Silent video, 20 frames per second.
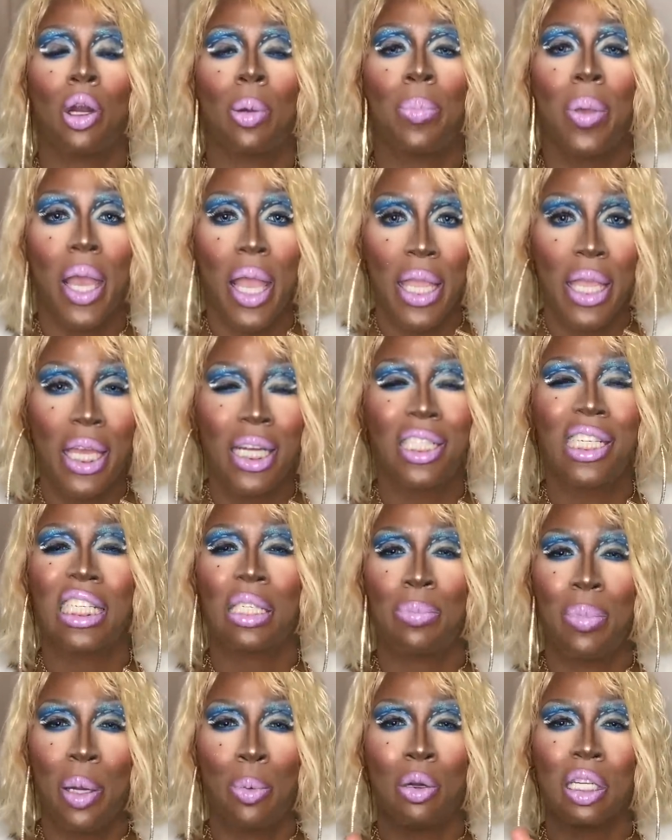your opinion.
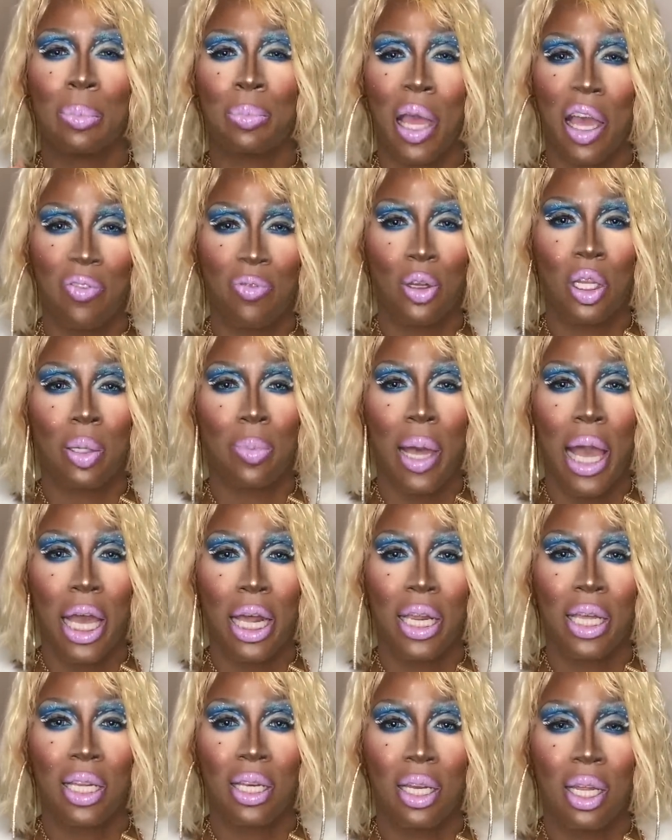Just be respectful
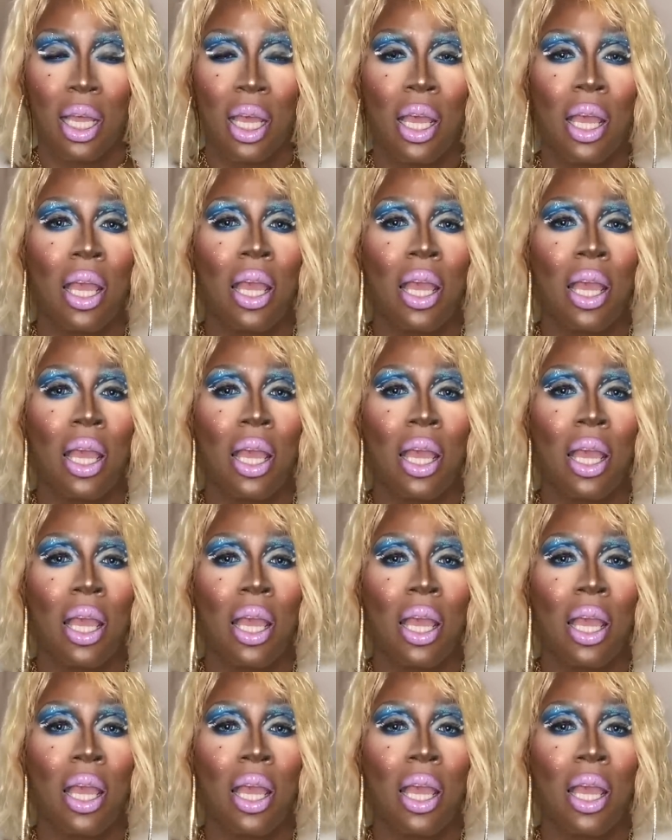about it.